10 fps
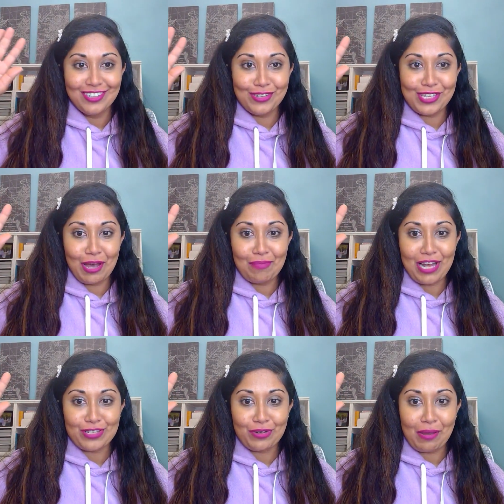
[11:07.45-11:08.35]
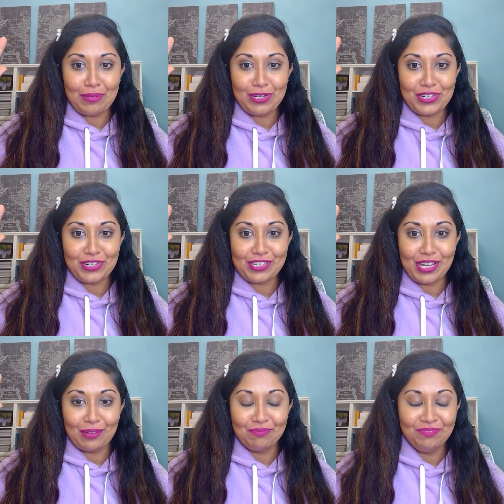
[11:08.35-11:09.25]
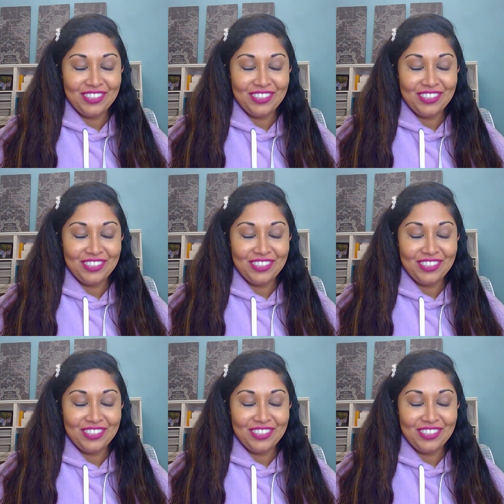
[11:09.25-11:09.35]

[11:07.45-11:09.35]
Who's got bachelorette pictures up?